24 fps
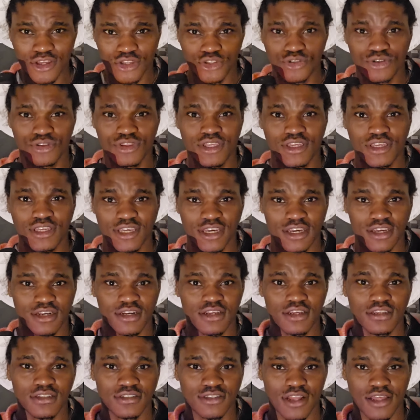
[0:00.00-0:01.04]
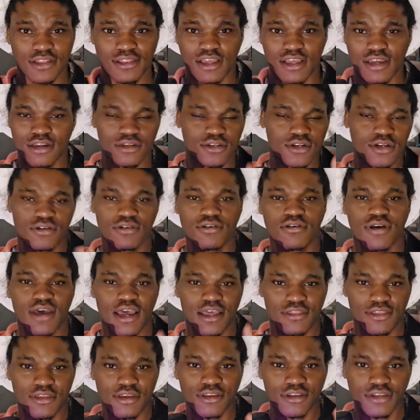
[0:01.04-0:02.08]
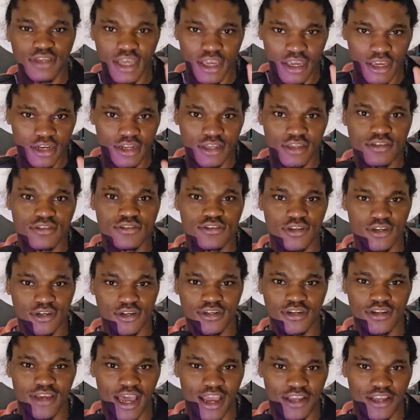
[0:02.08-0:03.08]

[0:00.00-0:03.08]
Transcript: You think Kicking It is not that good? No, I think Kicking It is good.